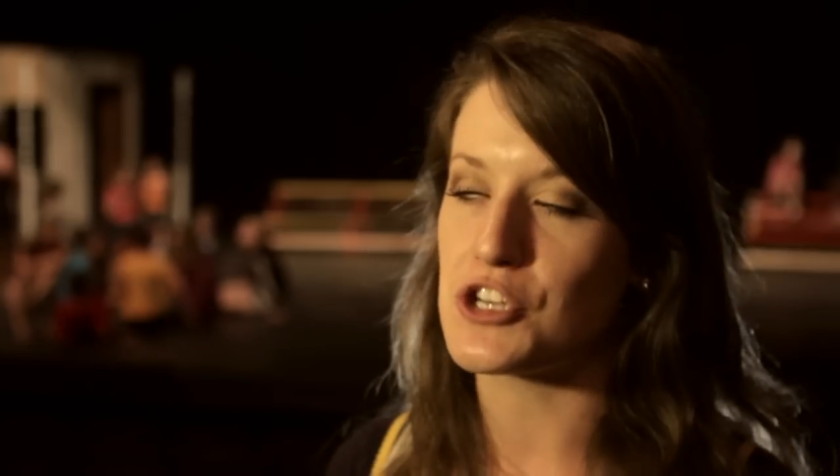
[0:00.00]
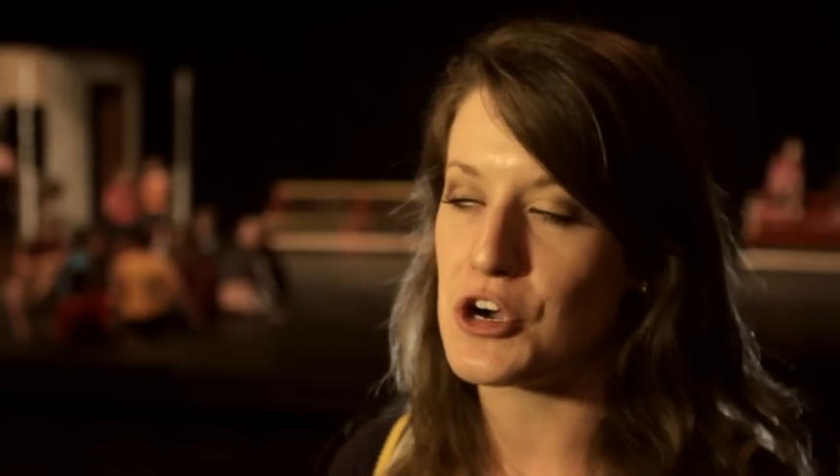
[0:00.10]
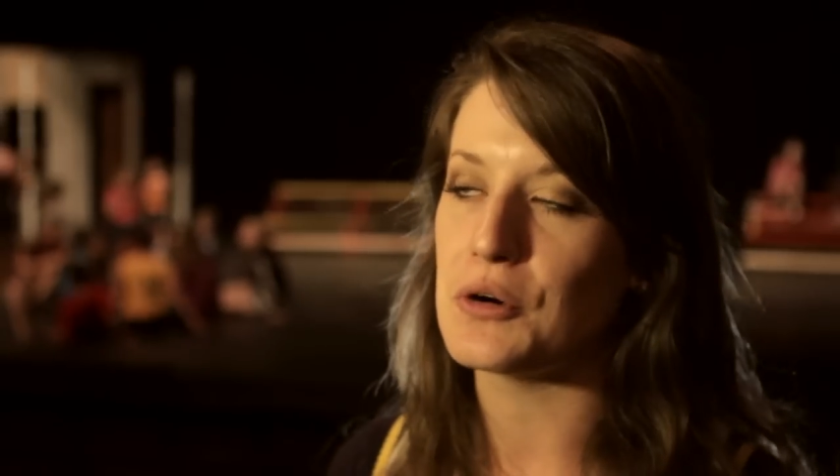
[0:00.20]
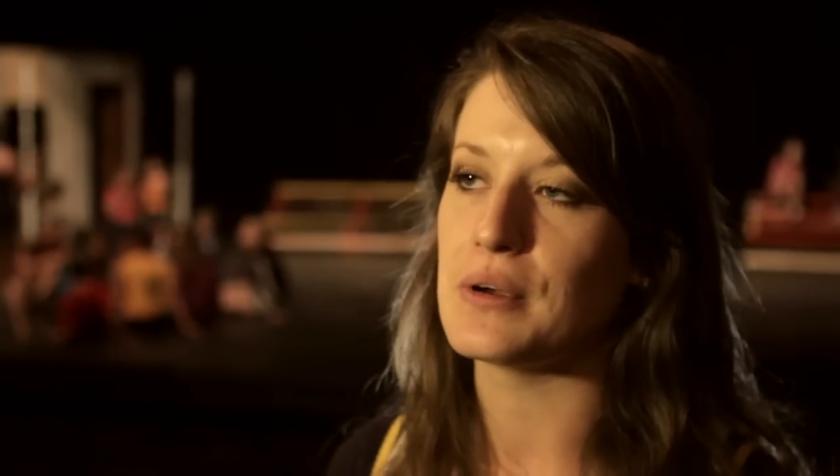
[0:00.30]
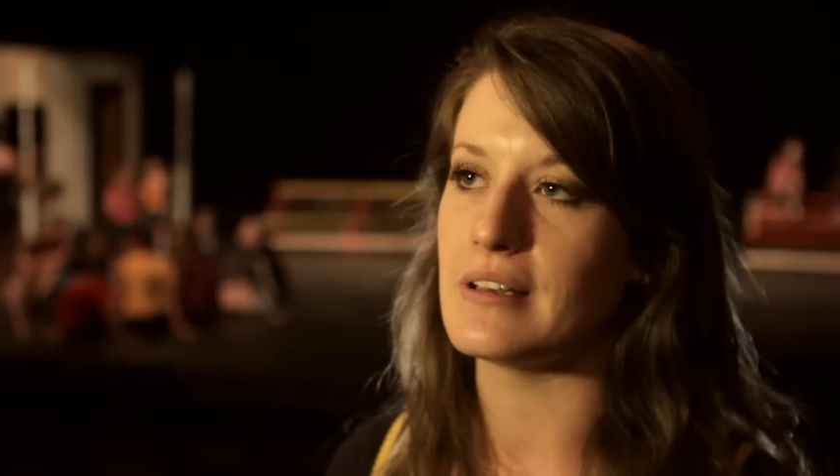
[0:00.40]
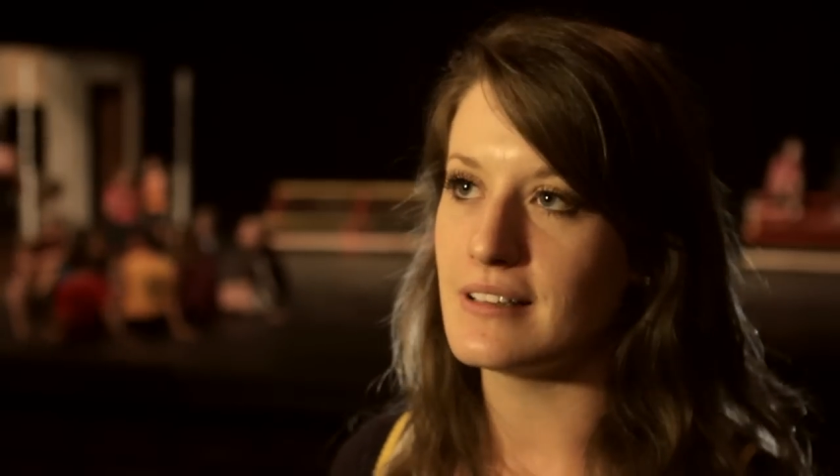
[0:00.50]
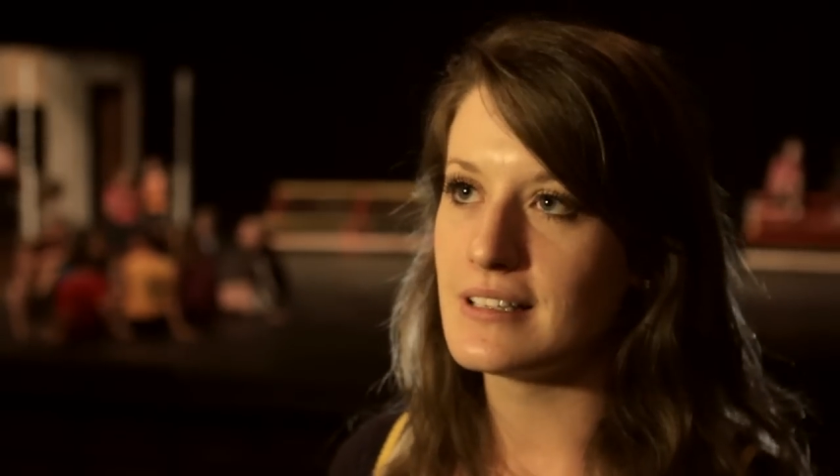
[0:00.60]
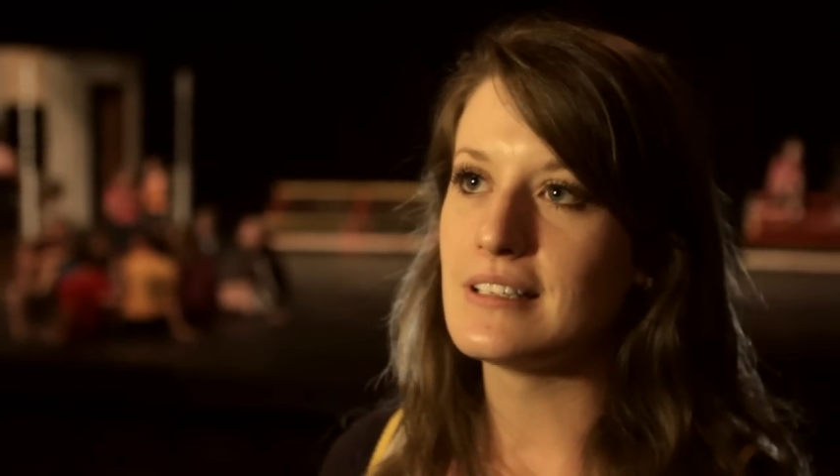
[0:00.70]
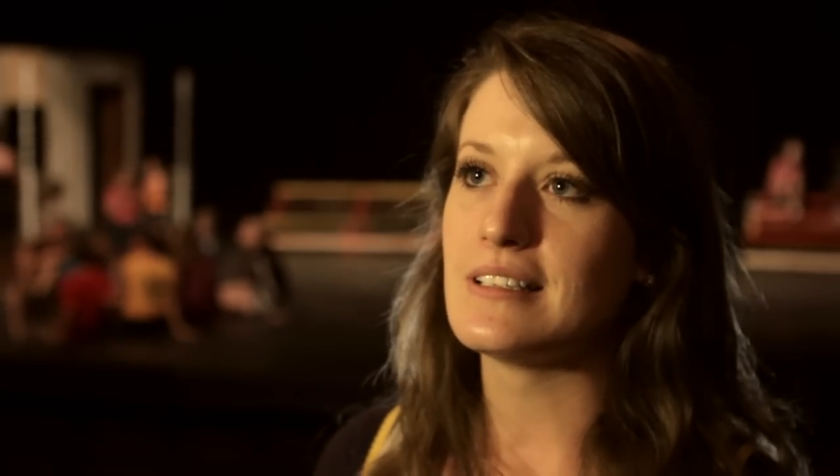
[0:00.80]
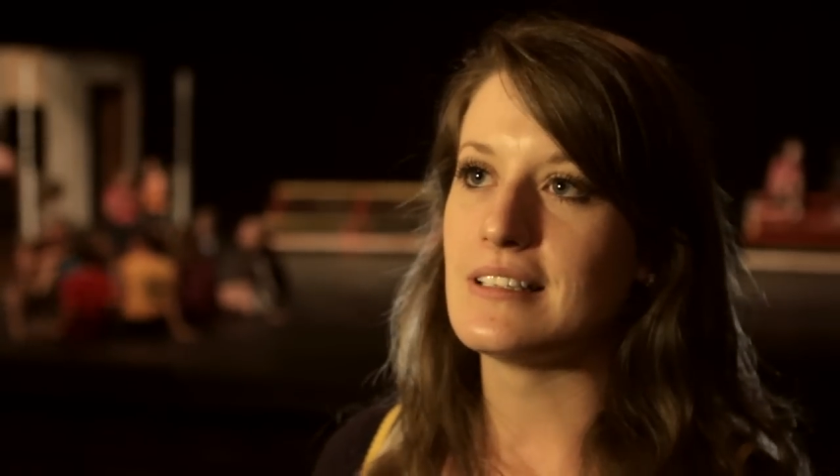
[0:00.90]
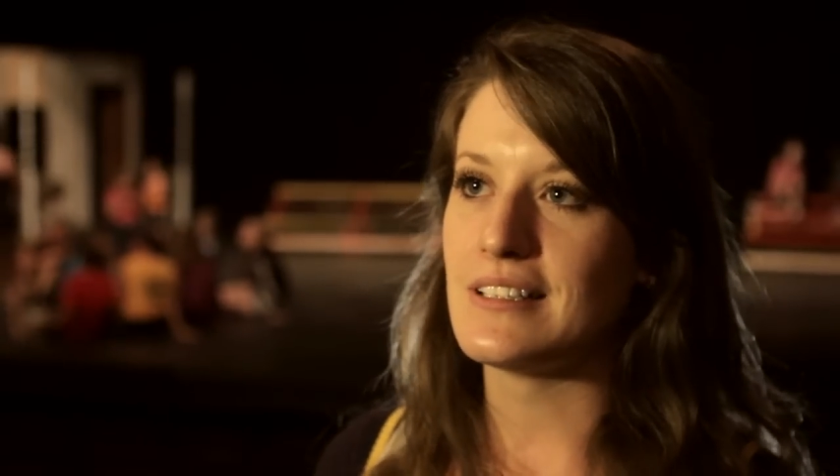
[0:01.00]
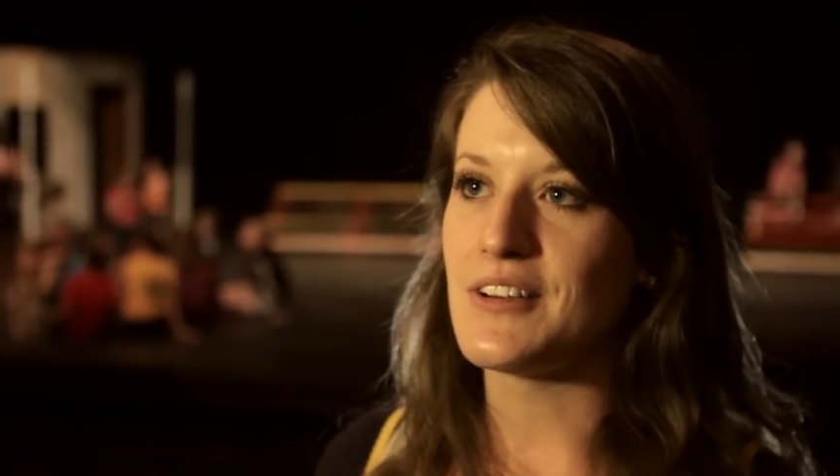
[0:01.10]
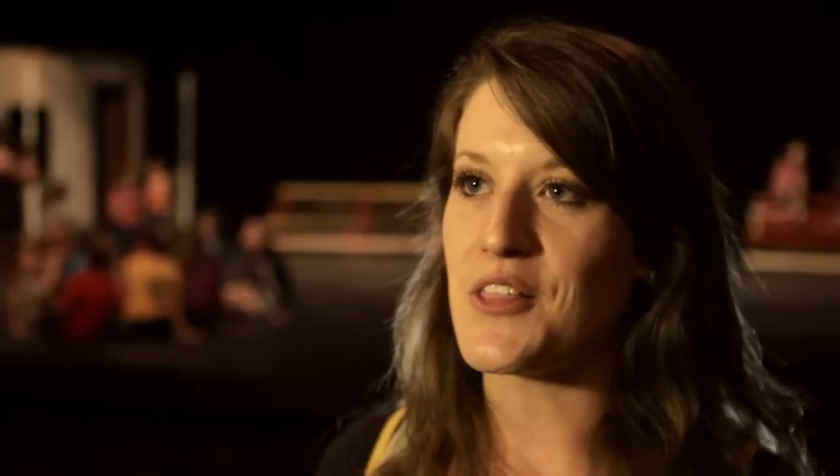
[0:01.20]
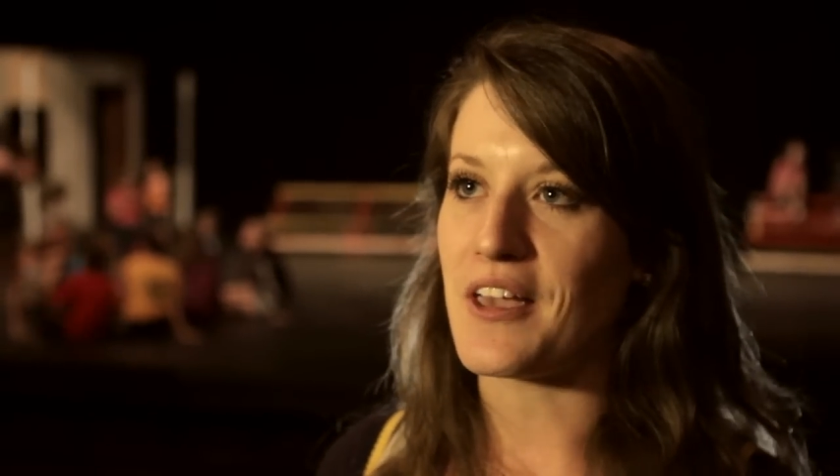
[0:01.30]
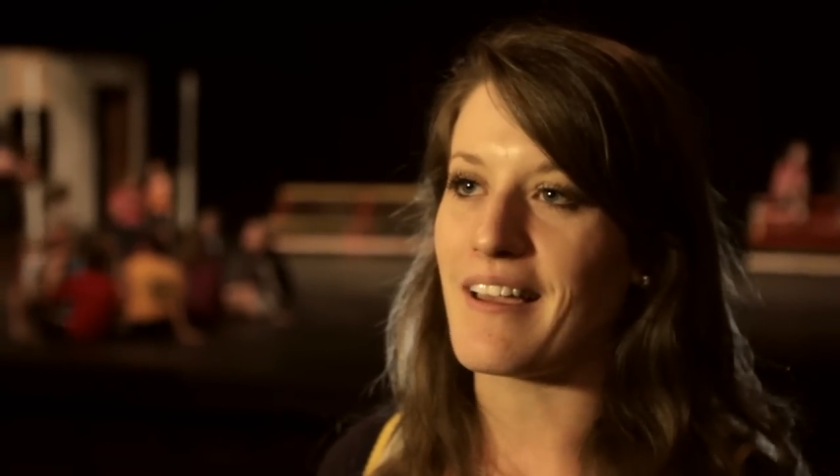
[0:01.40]
show and
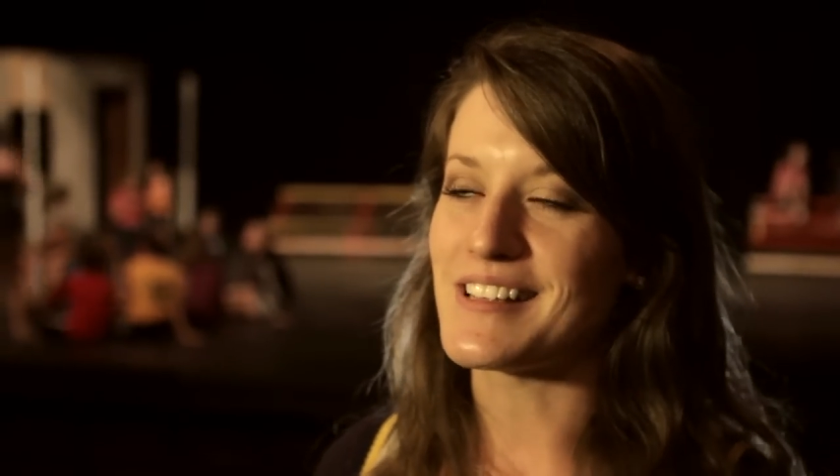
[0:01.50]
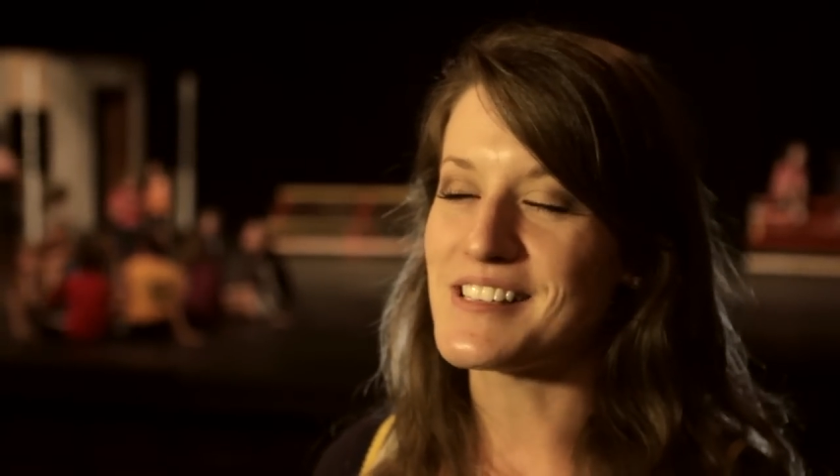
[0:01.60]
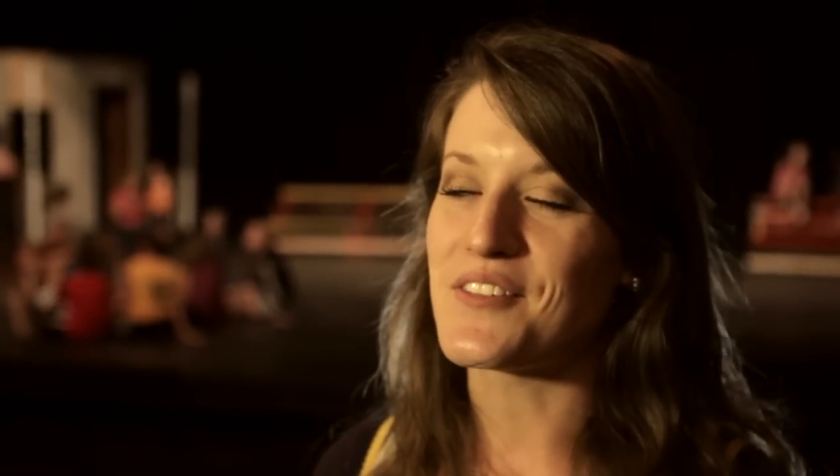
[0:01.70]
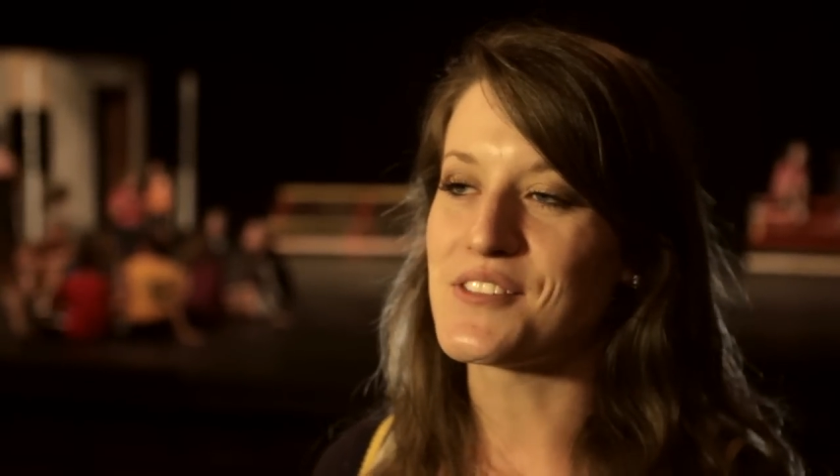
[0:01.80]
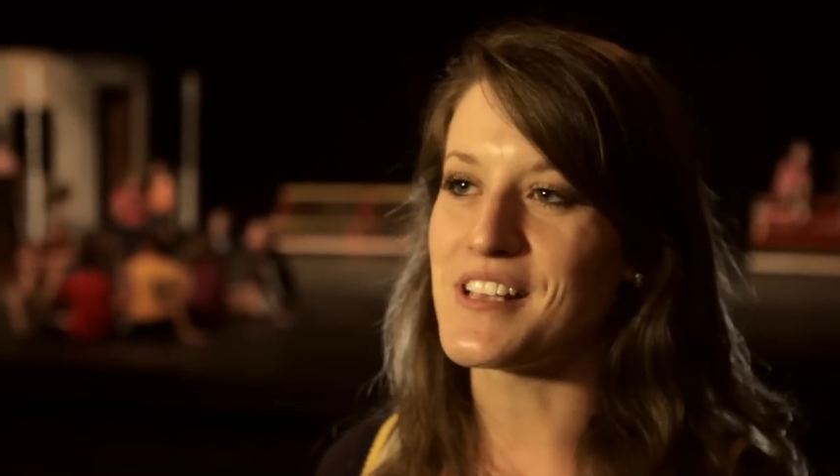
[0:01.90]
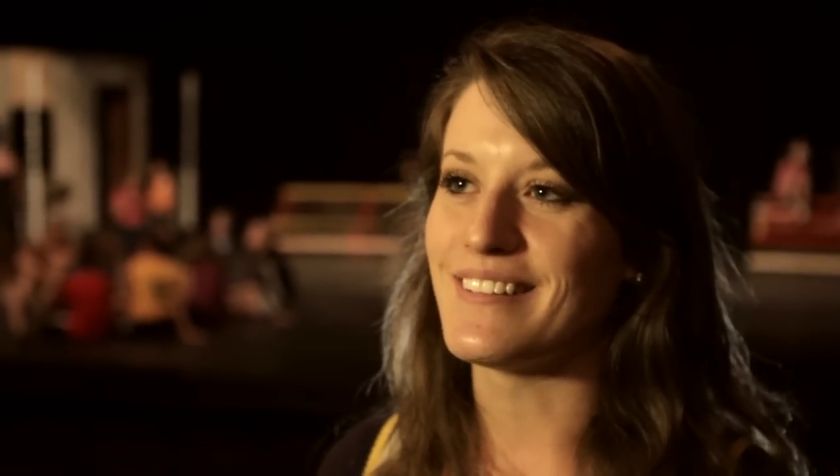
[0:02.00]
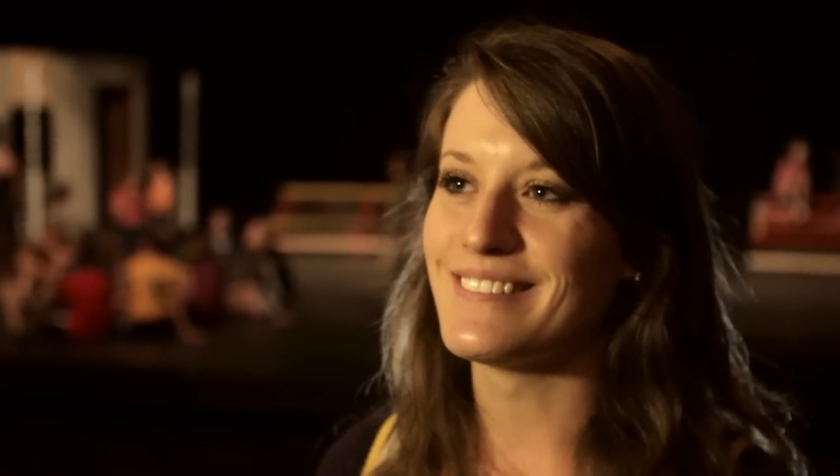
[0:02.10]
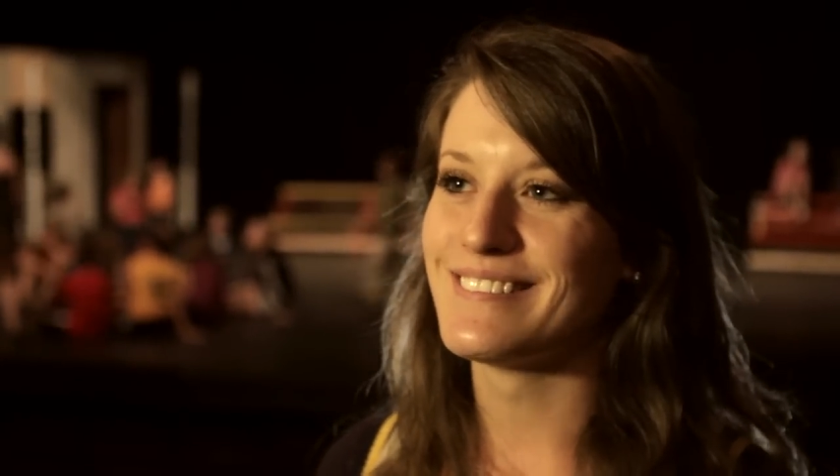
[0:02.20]
all that kind of stuff. So